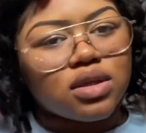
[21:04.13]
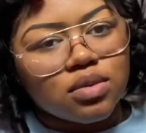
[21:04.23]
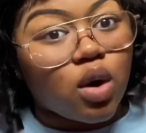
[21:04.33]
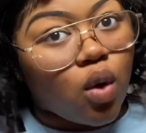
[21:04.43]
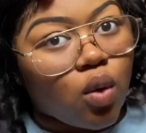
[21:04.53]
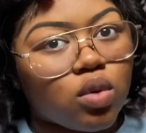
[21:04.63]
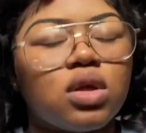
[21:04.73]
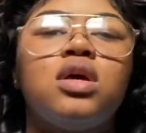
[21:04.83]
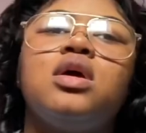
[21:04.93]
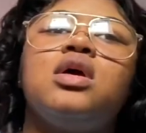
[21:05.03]
them to hold.
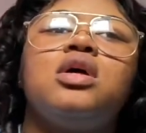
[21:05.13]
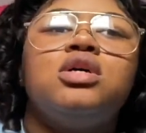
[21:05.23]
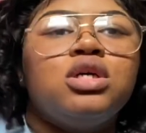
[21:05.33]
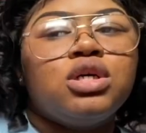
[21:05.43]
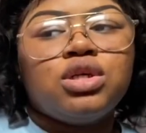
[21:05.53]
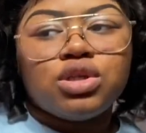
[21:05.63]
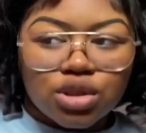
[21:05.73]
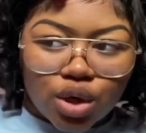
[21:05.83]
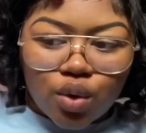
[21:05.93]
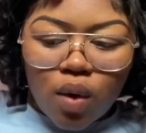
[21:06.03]

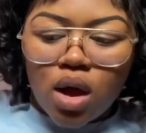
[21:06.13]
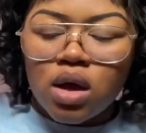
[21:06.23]
So